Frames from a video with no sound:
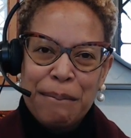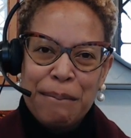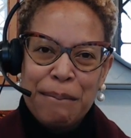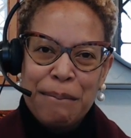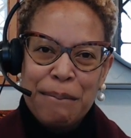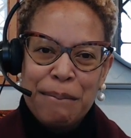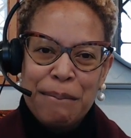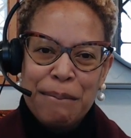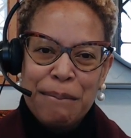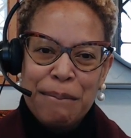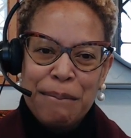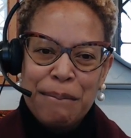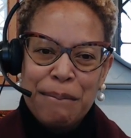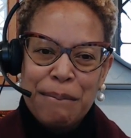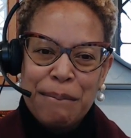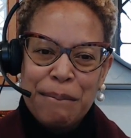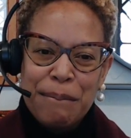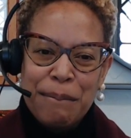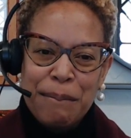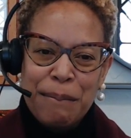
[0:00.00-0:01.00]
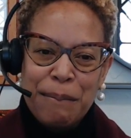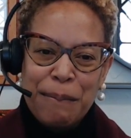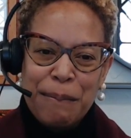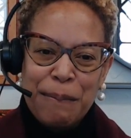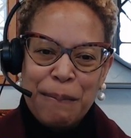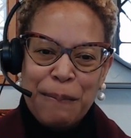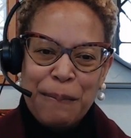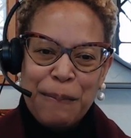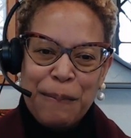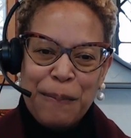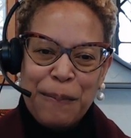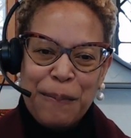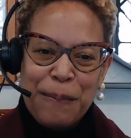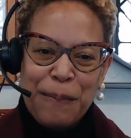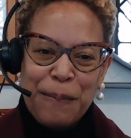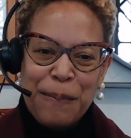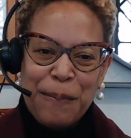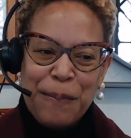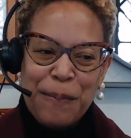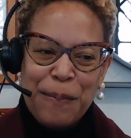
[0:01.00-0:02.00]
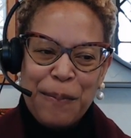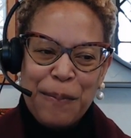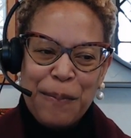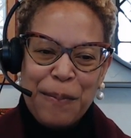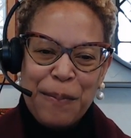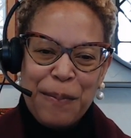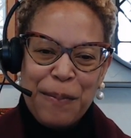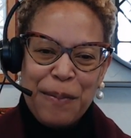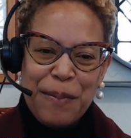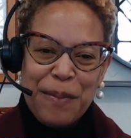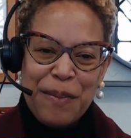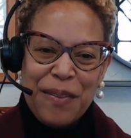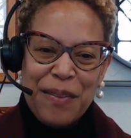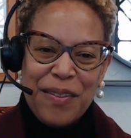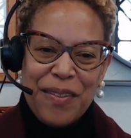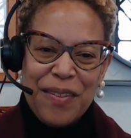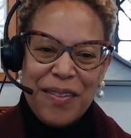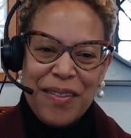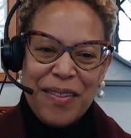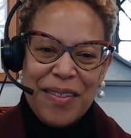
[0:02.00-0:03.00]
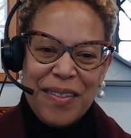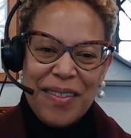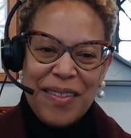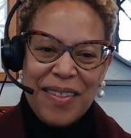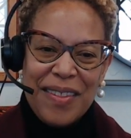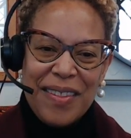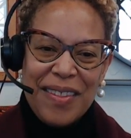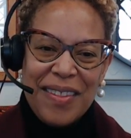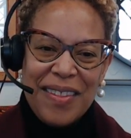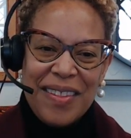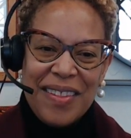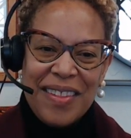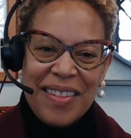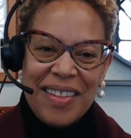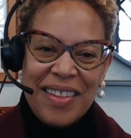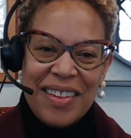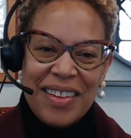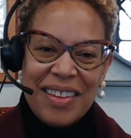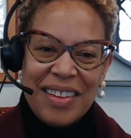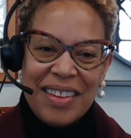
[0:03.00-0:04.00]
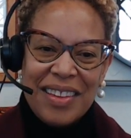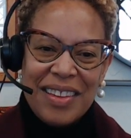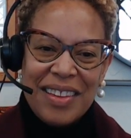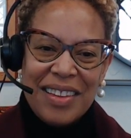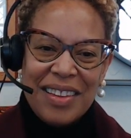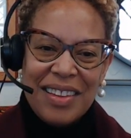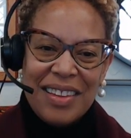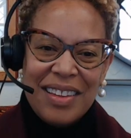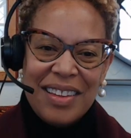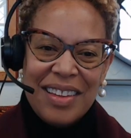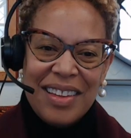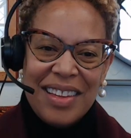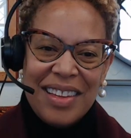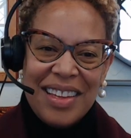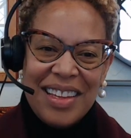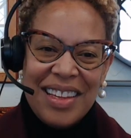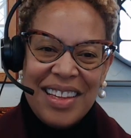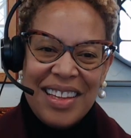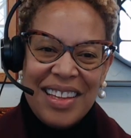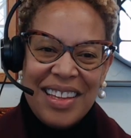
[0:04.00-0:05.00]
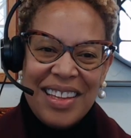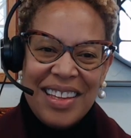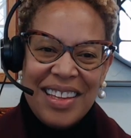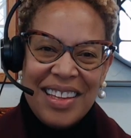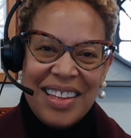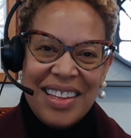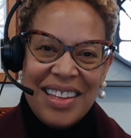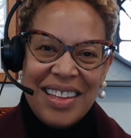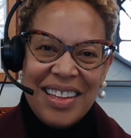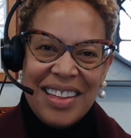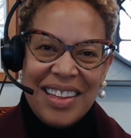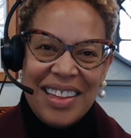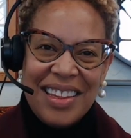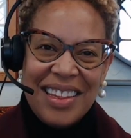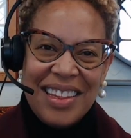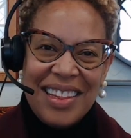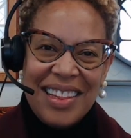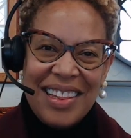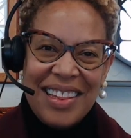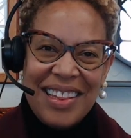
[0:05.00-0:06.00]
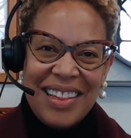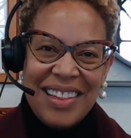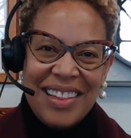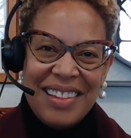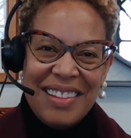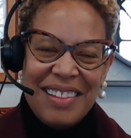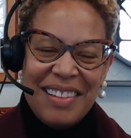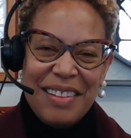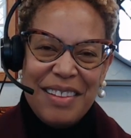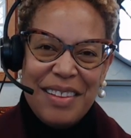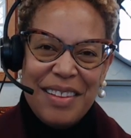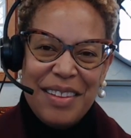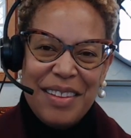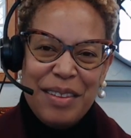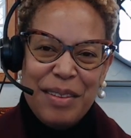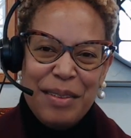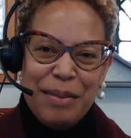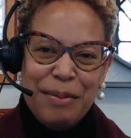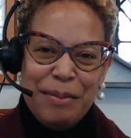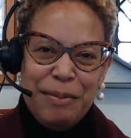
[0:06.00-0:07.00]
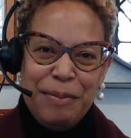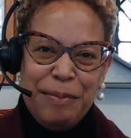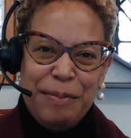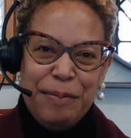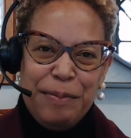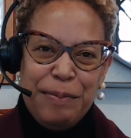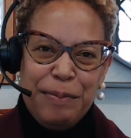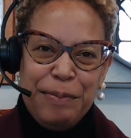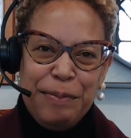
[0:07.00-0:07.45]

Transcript: The person shown says nothing.